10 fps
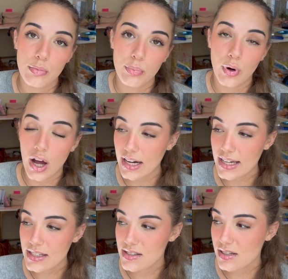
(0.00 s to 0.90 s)

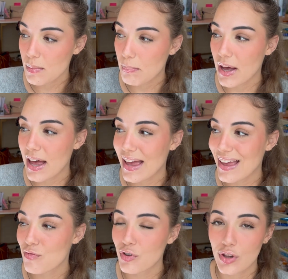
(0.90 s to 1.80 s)
products, but
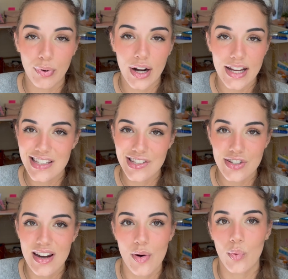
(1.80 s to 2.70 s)
for the price, it's just
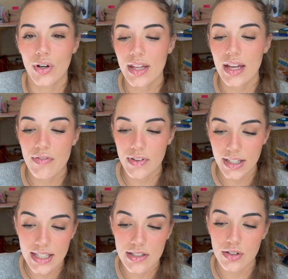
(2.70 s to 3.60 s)
not worth it. I feel
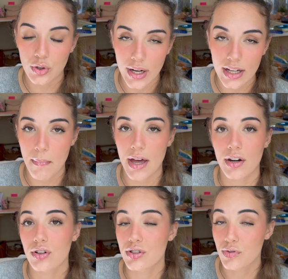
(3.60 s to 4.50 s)
like these are great
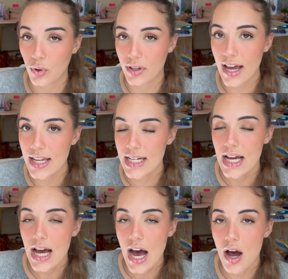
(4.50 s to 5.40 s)
competitors for that.
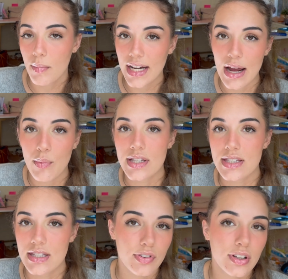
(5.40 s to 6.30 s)
And I would
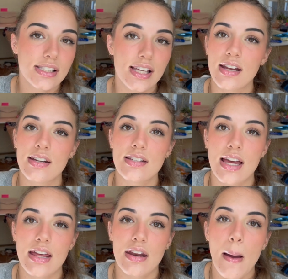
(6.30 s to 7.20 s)
definitely 10 out of
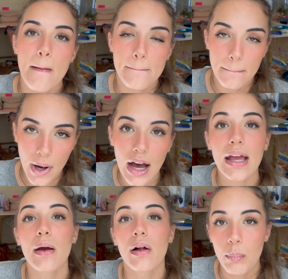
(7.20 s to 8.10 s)
10
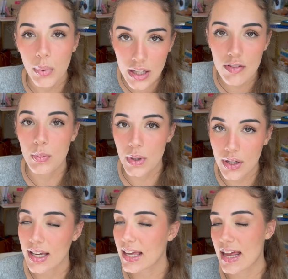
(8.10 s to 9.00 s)
buy Believe Beauty
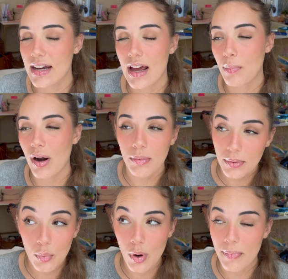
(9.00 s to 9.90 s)
again. I probably
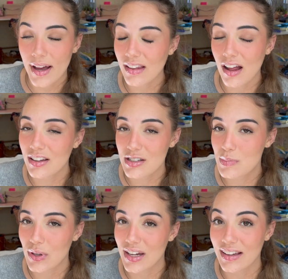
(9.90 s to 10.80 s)
won't buy Lawless
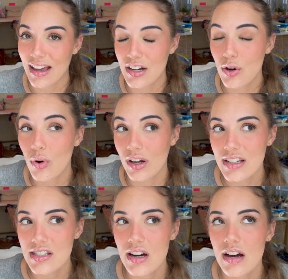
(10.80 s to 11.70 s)
Beauty again, or at
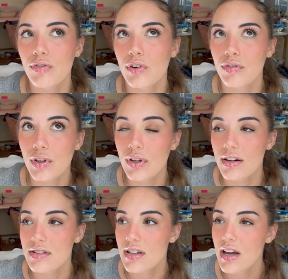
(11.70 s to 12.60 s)
least not for a few
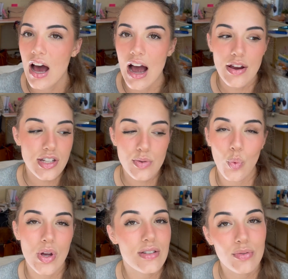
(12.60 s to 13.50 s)
years. I just
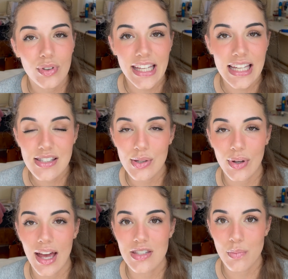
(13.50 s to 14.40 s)
wasn't really into
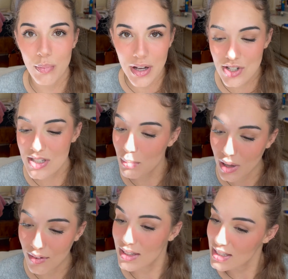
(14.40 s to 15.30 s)
it as much as I'm
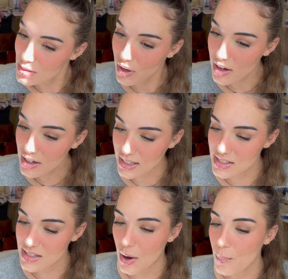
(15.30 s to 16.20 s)
loving these
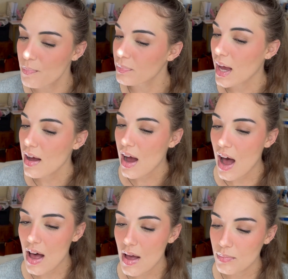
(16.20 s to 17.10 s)
products. So
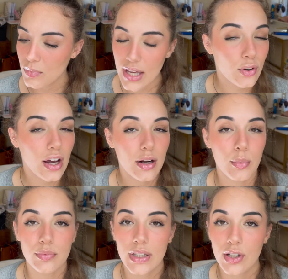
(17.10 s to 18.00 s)

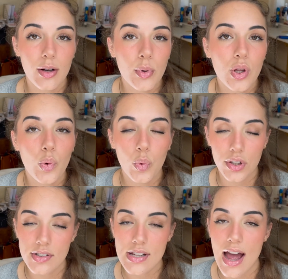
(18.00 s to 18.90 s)
incredible, worth
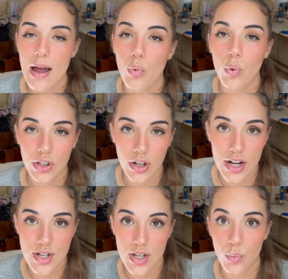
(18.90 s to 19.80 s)
your time, worth your
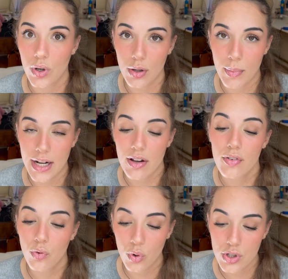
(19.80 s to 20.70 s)
energy, worth your money
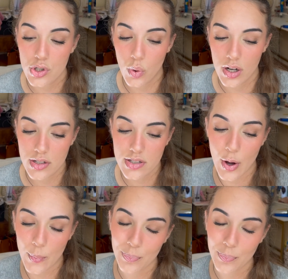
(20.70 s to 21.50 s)
for sure. So